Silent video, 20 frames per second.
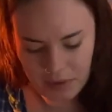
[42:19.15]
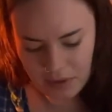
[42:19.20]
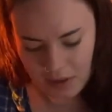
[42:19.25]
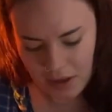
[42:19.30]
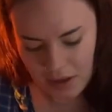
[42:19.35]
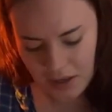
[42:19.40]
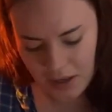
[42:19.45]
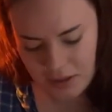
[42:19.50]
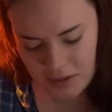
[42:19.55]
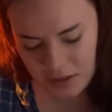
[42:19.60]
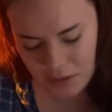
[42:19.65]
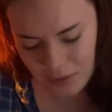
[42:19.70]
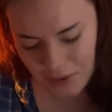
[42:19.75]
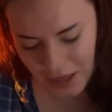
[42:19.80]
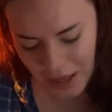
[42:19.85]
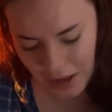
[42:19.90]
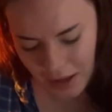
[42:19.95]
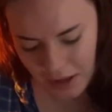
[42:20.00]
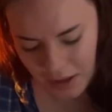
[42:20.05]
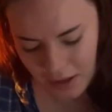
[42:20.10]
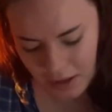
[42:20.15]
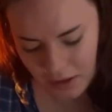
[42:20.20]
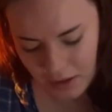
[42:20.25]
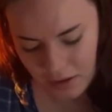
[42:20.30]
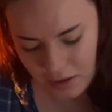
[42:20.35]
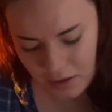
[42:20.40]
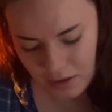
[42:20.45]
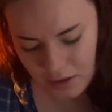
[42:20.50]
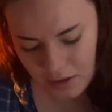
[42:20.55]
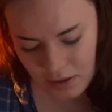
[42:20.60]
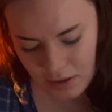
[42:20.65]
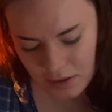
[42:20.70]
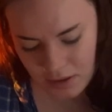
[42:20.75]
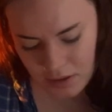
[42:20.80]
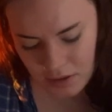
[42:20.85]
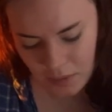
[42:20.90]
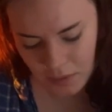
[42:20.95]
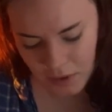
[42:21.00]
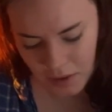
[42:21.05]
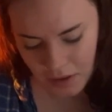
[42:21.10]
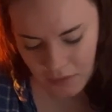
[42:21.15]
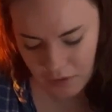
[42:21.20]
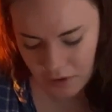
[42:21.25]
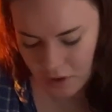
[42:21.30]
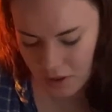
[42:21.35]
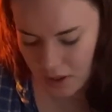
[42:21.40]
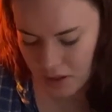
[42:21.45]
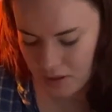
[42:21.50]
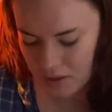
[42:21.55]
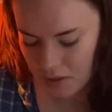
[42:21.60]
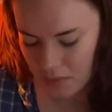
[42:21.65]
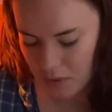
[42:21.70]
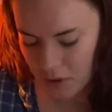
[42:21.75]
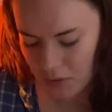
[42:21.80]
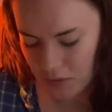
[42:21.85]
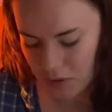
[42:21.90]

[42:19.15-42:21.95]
and that's okay. So whatever it is about